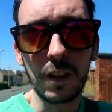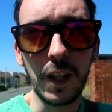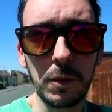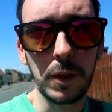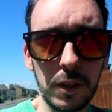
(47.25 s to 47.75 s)

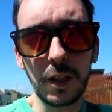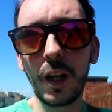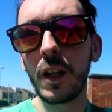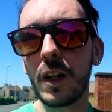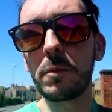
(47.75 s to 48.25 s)
Anyways,
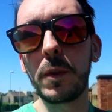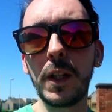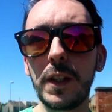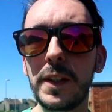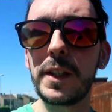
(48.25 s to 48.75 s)
I'm
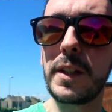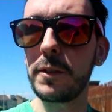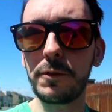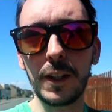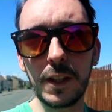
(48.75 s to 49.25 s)

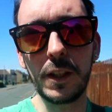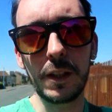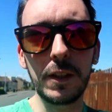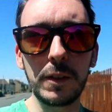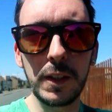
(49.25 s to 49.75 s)

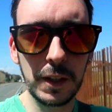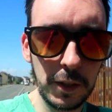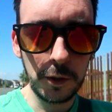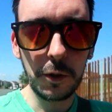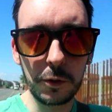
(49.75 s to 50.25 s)
finally
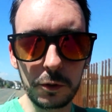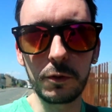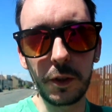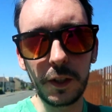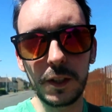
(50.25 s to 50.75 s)

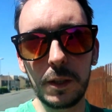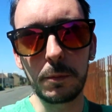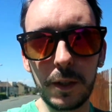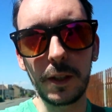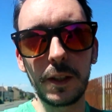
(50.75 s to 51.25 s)
going round to see
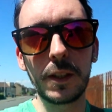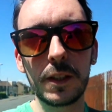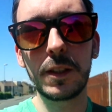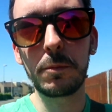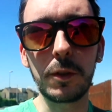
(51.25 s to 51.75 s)
my
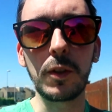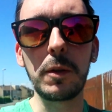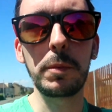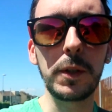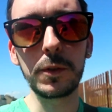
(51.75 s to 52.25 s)

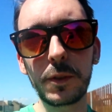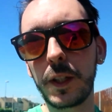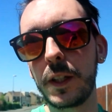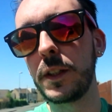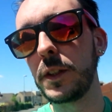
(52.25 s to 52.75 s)
grandparents,
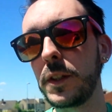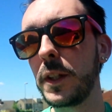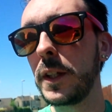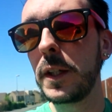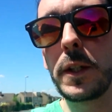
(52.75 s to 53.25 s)
and
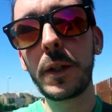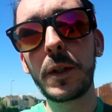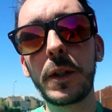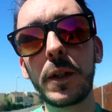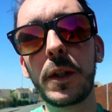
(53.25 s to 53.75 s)

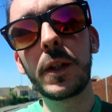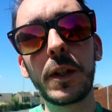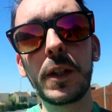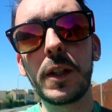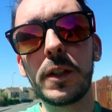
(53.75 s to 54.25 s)

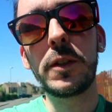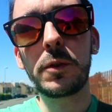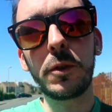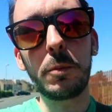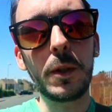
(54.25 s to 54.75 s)

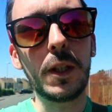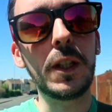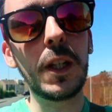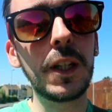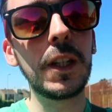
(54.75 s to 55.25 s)
it's going to
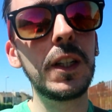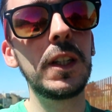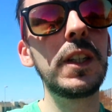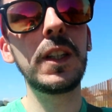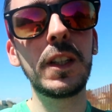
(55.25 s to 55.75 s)
be
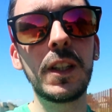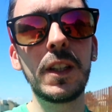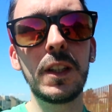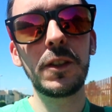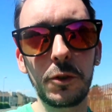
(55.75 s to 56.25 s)

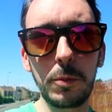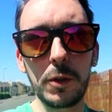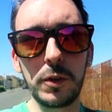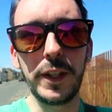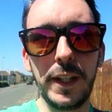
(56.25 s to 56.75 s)

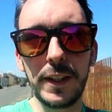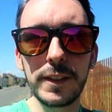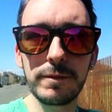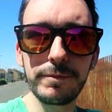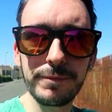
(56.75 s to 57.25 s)
a good day.
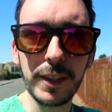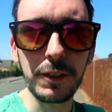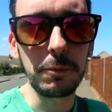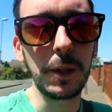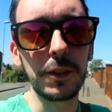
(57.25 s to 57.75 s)
I
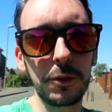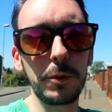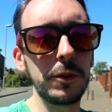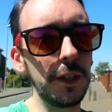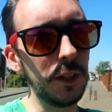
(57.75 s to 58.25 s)
have to admit, it's
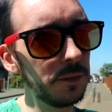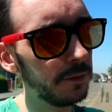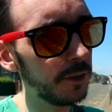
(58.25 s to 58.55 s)
going to be a good day.